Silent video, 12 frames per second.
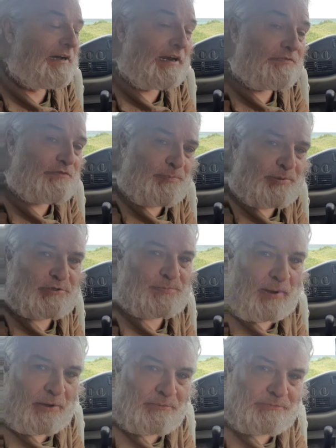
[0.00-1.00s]
I'll have to
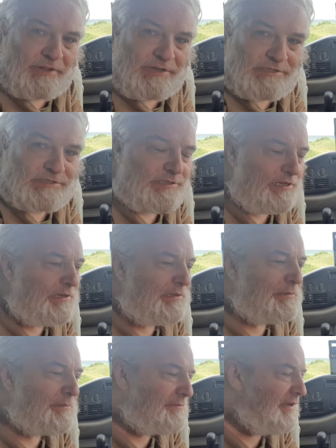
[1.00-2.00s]
postpone this.
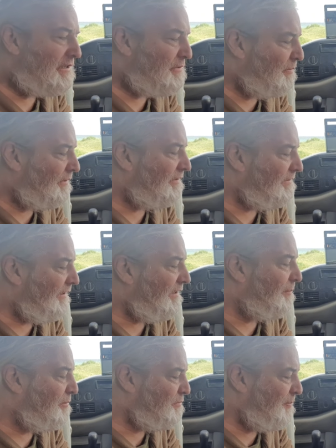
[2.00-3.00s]
So that's what I did.
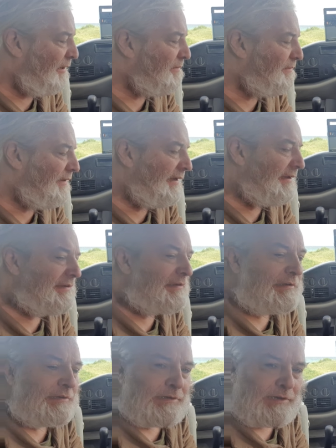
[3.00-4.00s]
I postponed it,
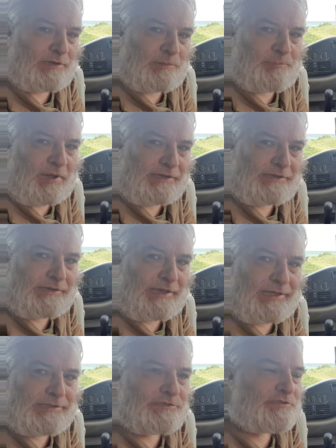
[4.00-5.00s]
and I'm back
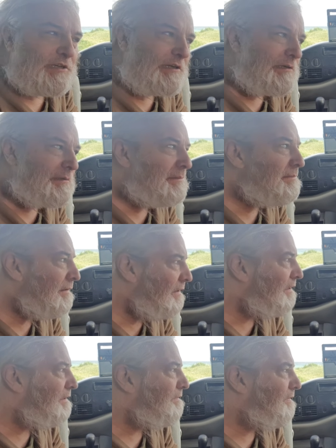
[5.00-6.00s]
again. So
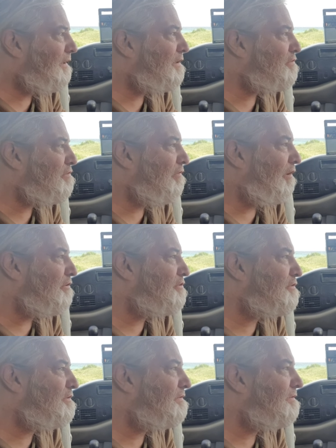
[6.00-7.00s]
fingers
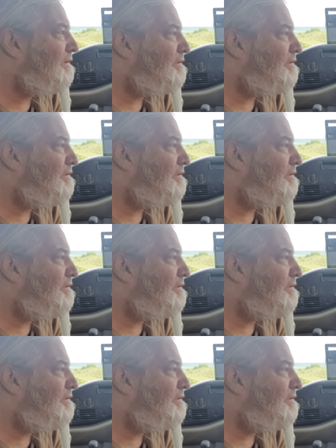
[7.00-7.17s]
crossed.